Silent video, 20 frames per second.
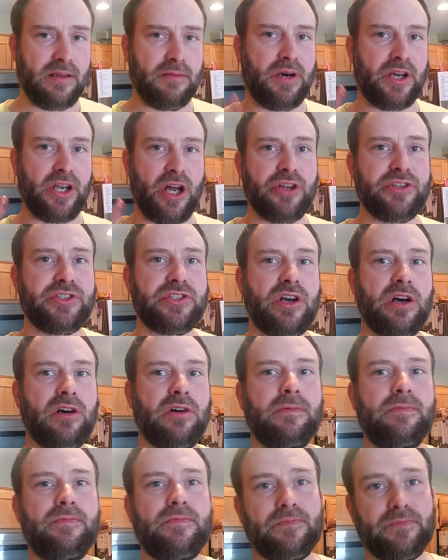But
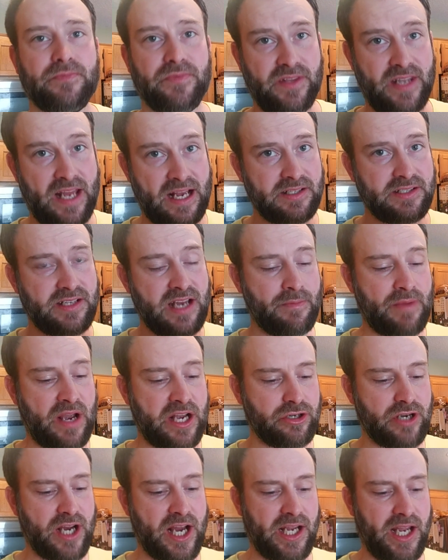also, next time I
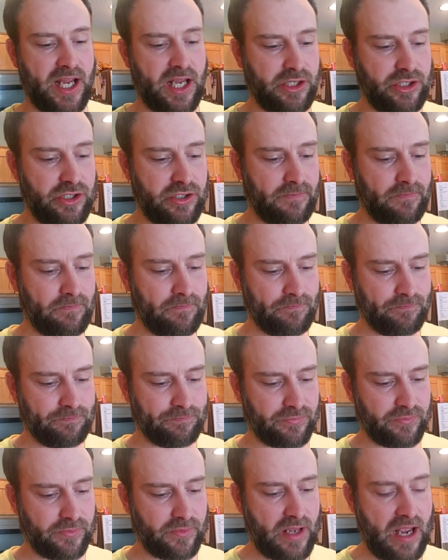dry age,
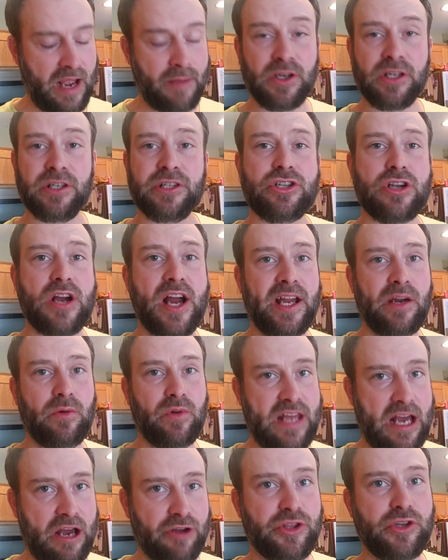I'm going to try it
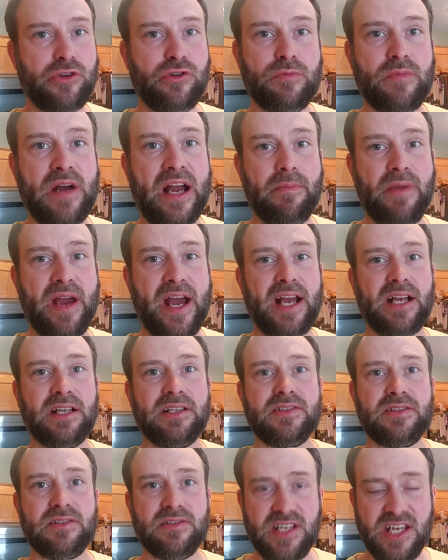without the UMAI bags.